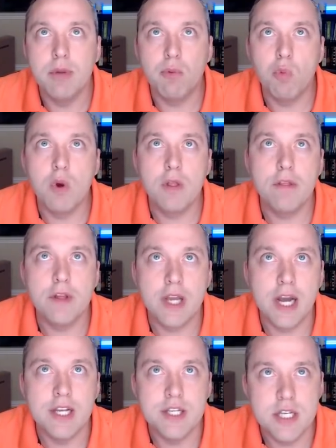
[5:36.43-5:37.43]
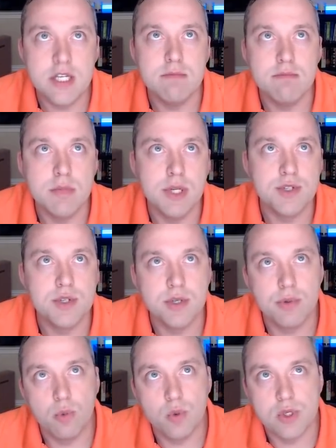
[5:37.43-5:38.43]
but one thing I didn't
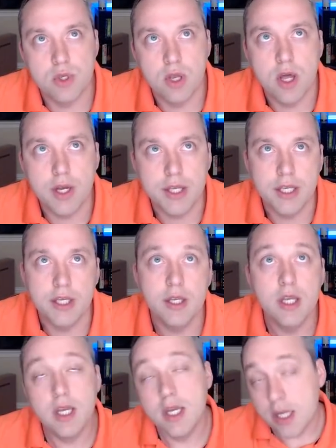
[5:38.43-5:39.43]
mention was locking.